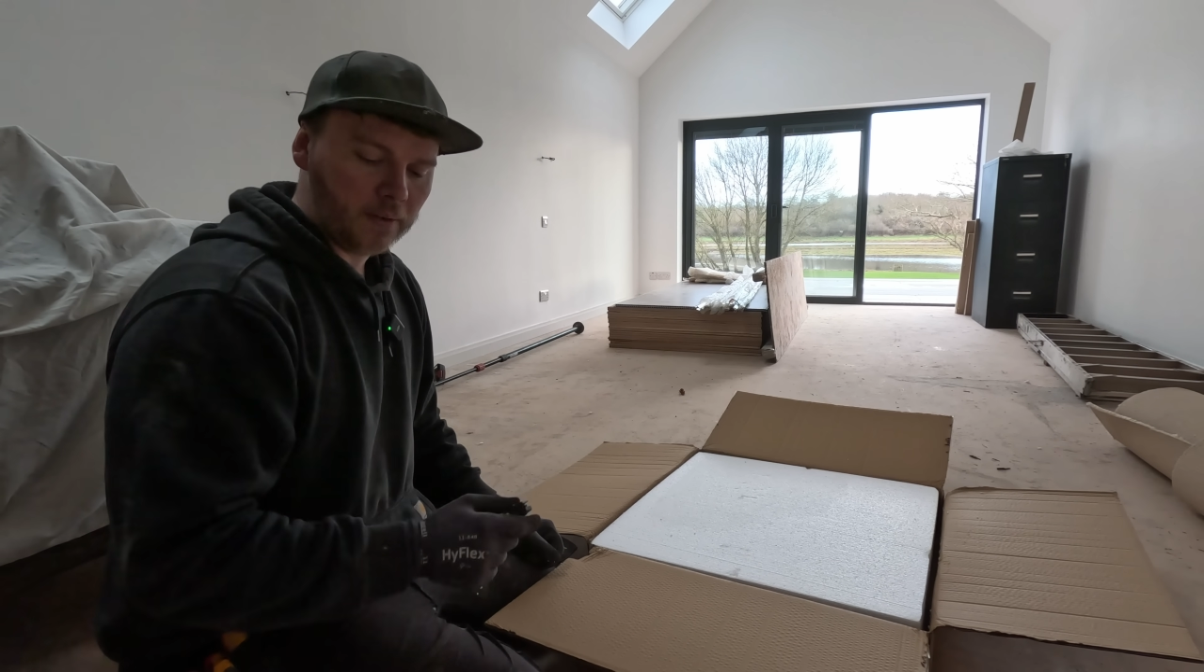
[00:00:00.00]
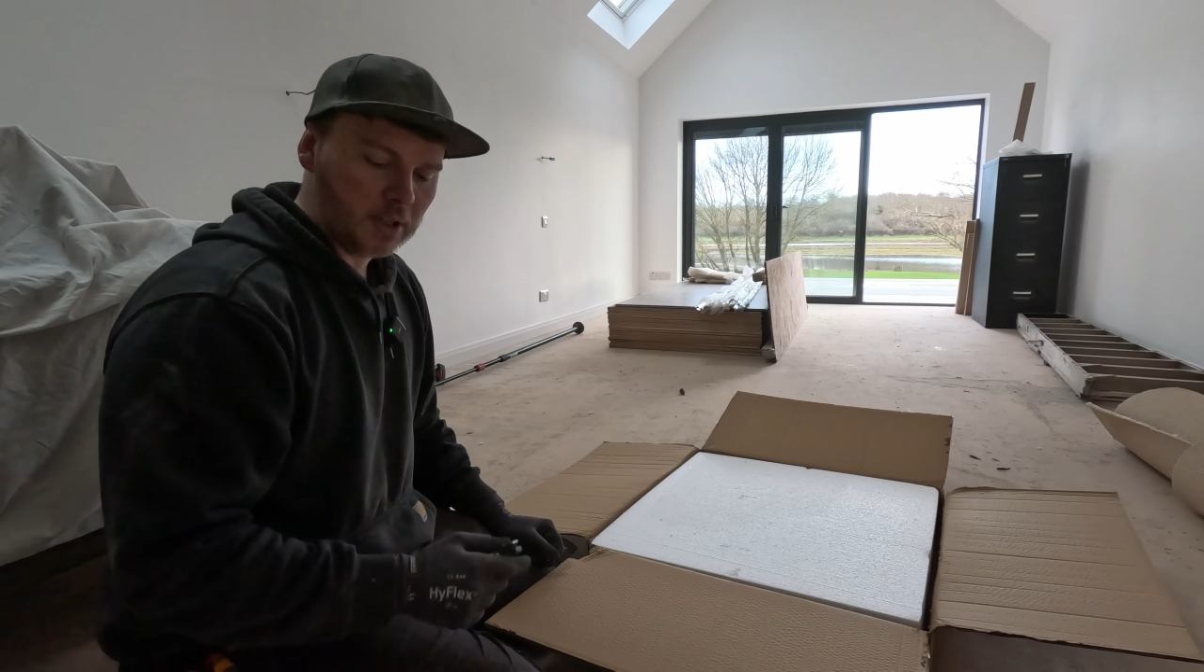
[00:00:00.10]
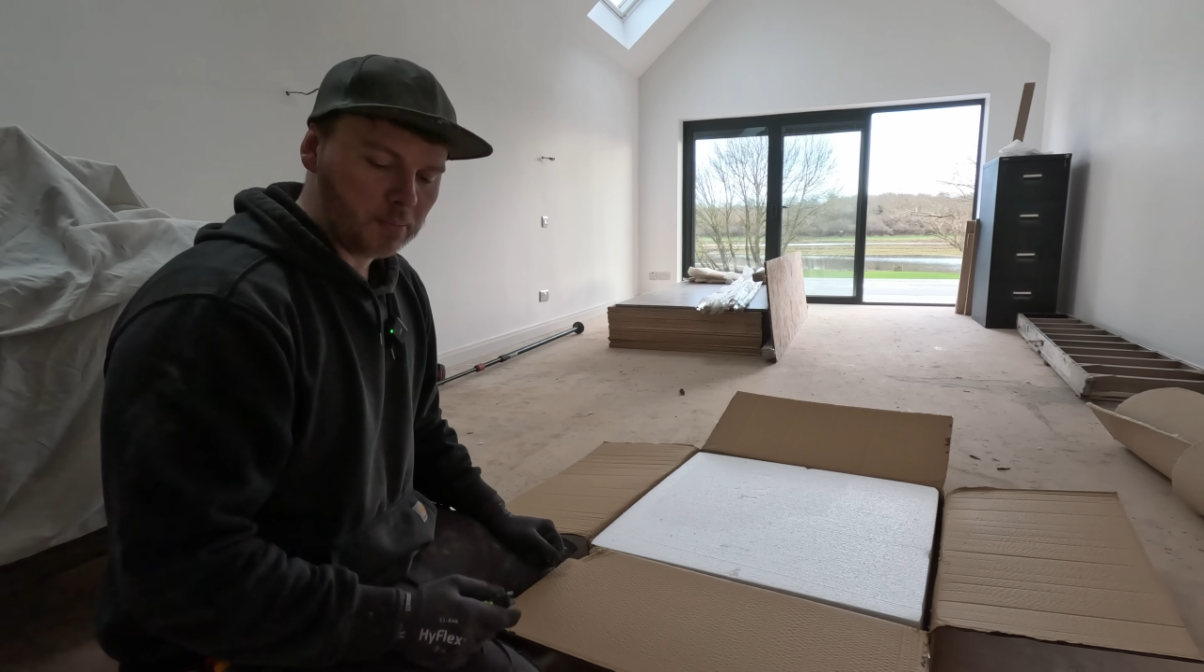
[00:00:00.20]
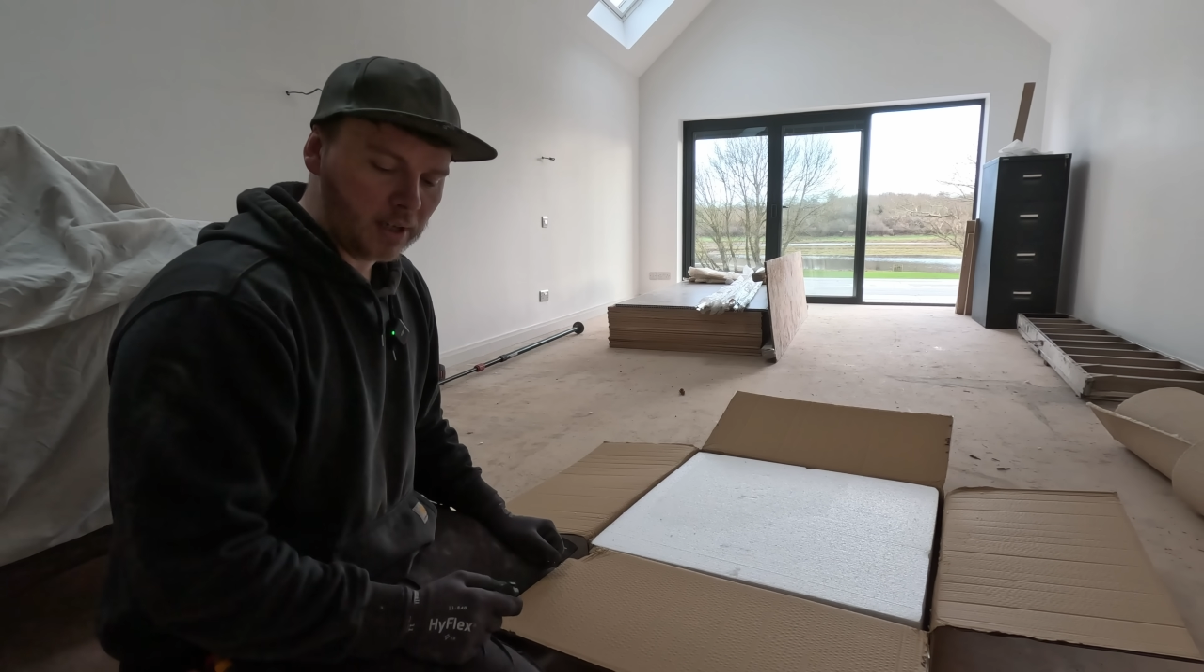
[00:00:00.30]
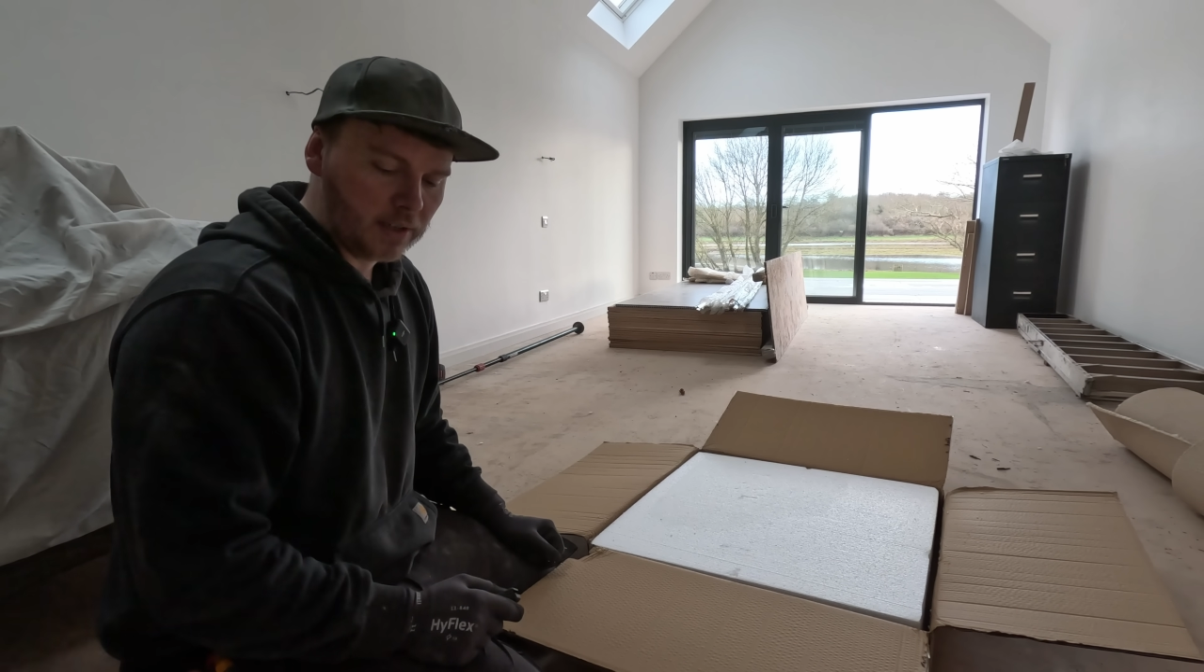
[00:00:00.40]

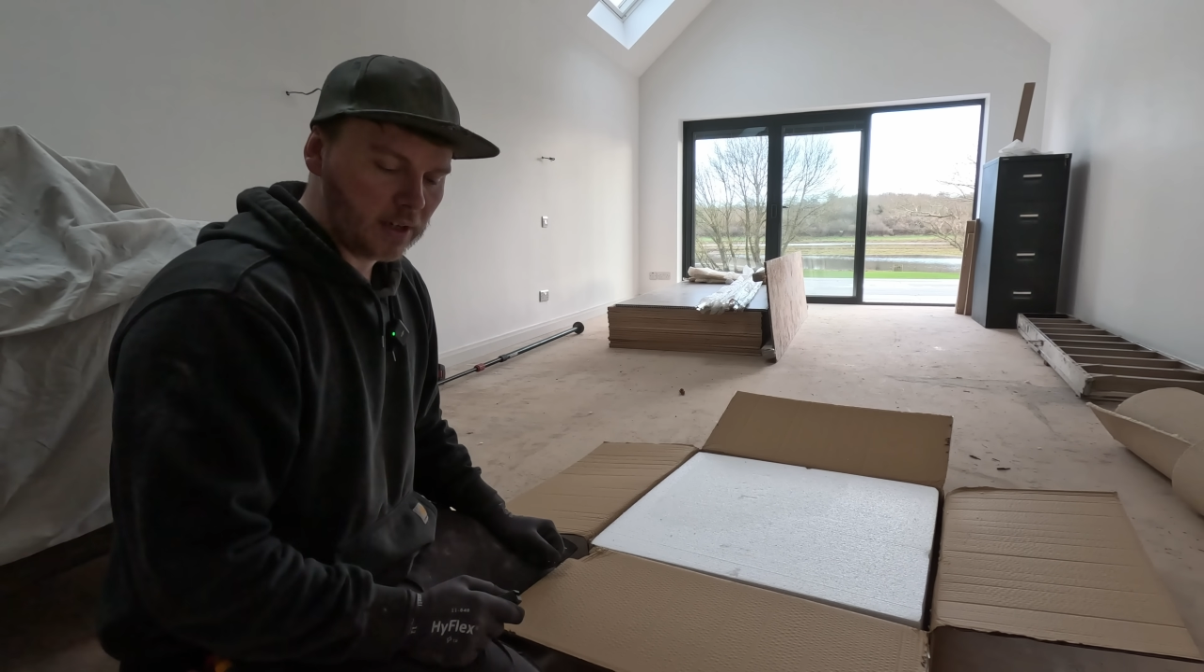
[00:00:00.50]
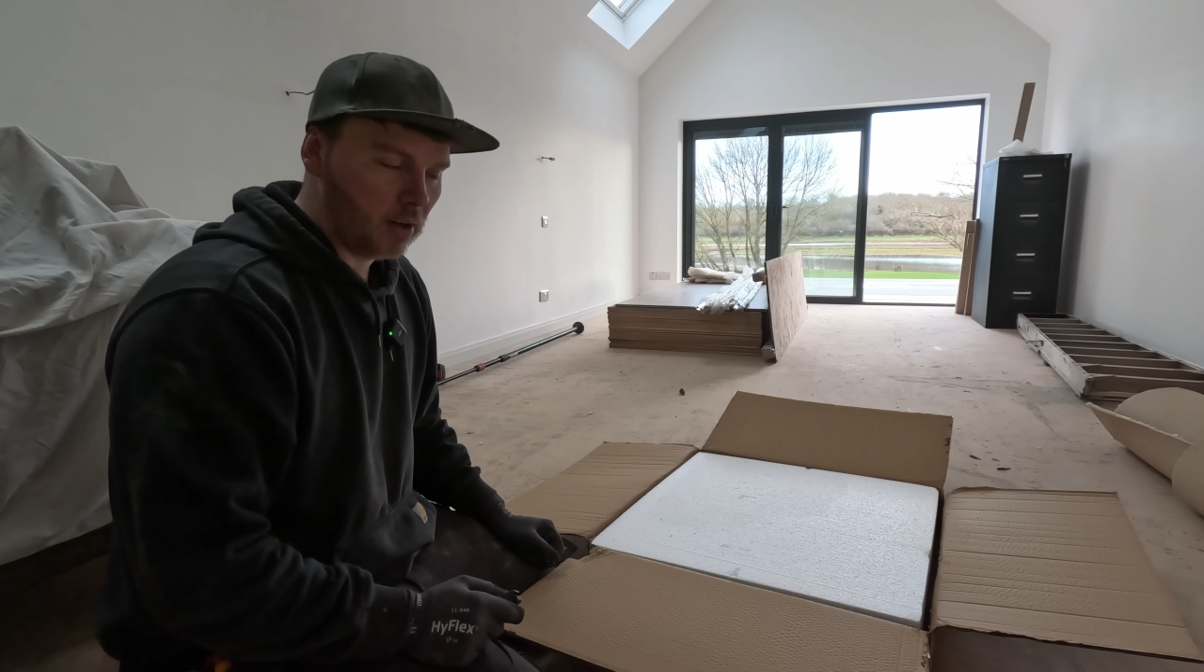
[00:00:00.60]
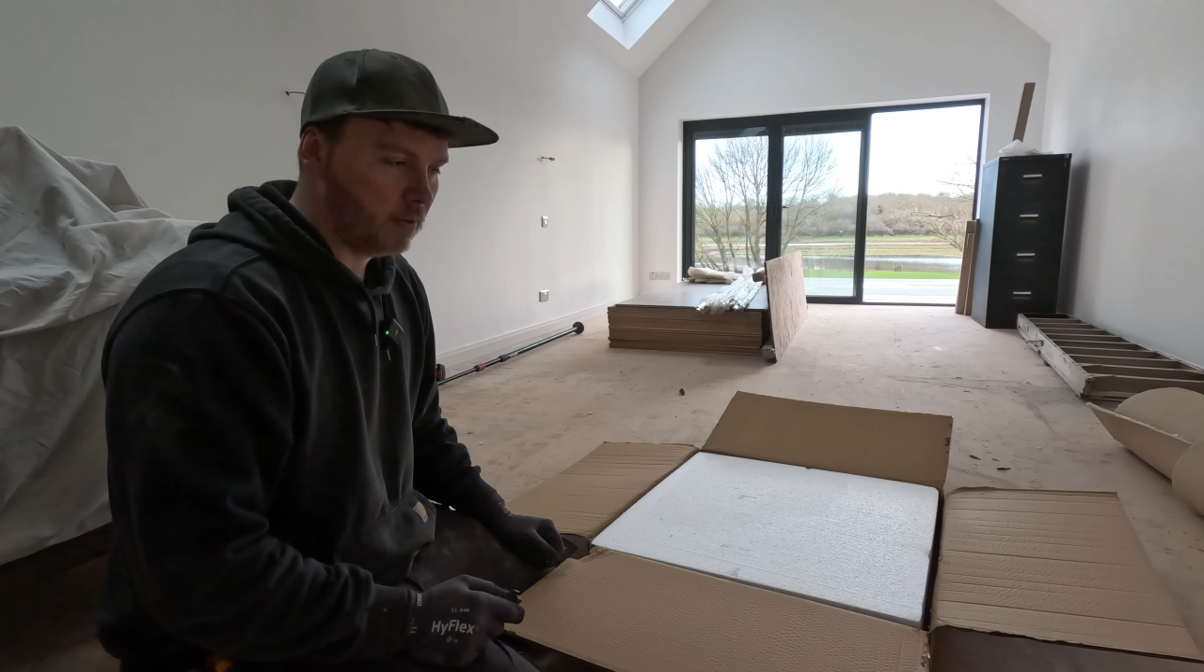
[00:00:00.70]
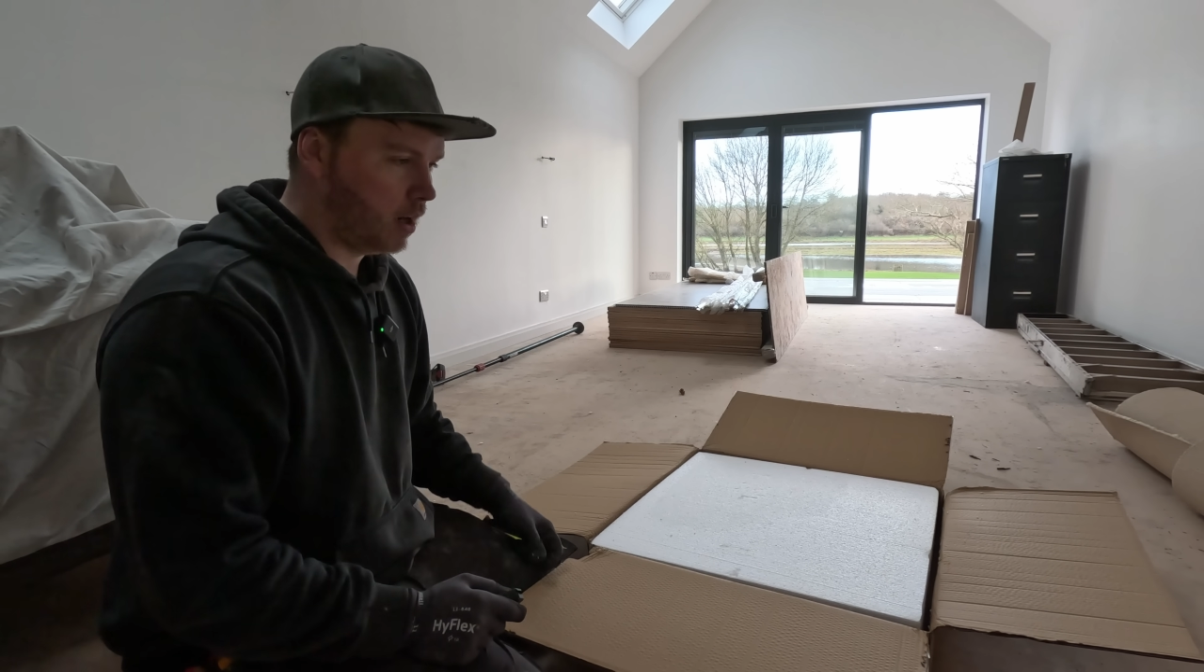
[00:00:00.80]
fittings by yourself,